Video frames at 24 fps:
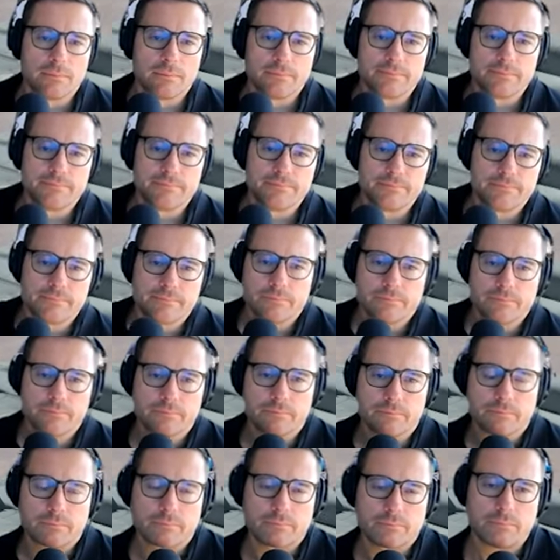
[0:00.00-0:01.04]

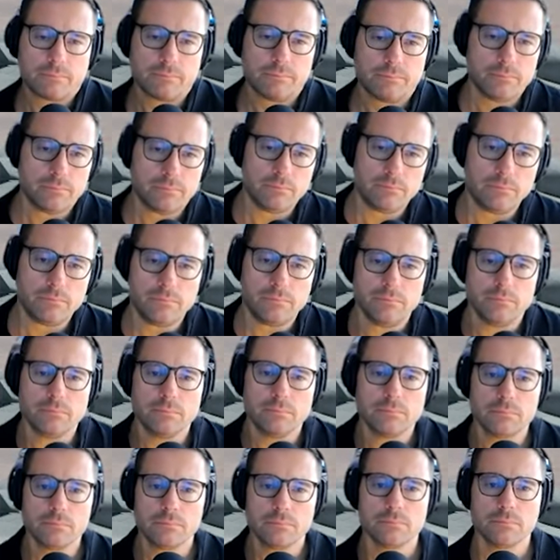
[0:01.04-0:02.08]

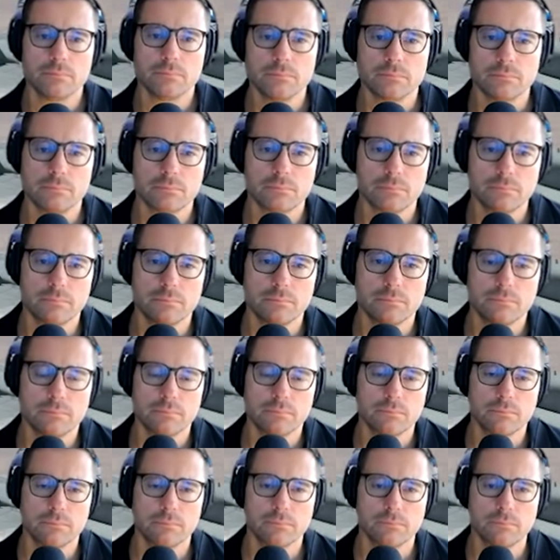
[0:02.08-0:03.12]

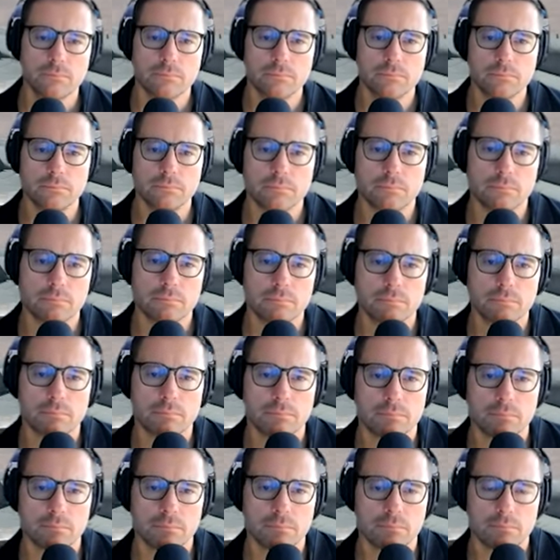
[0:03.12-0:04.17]

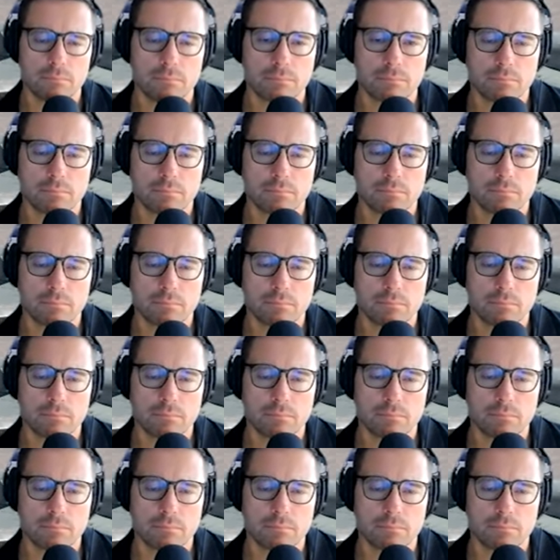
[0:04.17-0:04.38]
No words are spoken by the person on screen.